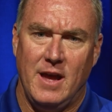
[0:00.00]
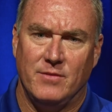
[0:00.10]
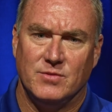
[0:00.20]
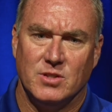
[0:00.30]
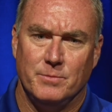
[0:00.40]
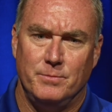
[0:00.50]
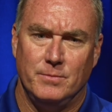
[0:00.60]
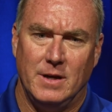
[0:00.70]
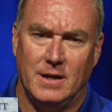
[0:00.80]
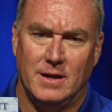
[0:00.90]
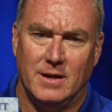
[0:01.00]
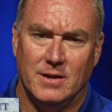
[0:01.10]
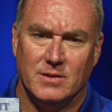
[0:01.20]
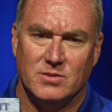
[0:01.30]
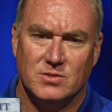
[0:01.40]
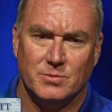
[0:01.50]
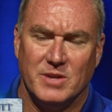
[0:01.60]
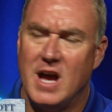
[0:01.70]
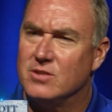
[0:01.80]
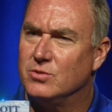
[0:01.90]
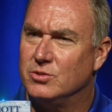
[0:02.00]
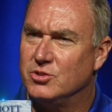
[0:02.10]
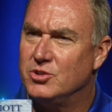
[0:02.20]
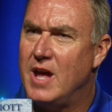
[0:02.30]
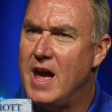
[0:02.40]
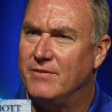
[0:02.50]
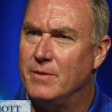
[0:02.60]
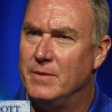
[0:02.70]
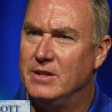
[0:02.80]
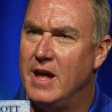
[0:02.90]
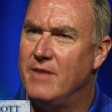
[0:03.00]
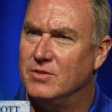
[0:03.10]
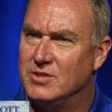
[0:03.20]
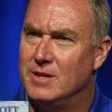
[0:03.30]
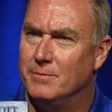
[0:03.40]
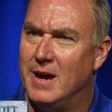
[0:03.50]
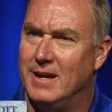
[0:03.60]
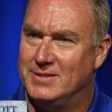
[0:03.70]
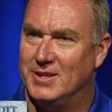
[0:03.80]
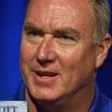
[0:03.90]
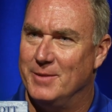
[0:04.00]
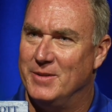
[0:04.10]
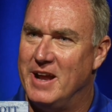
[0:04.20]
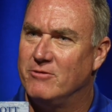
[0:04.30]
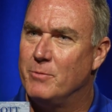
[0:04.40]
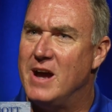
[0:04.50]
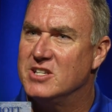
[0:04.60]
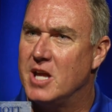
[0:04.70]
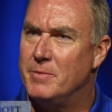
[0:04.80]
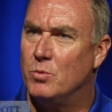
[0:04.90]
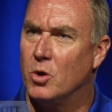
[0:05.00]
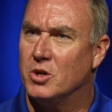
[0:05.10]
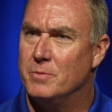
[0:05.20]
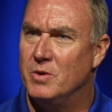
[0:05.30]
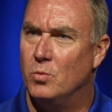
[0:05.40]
have some guys on your staff. I mean, they have the same mindset. I mean, everybody's got to be working to be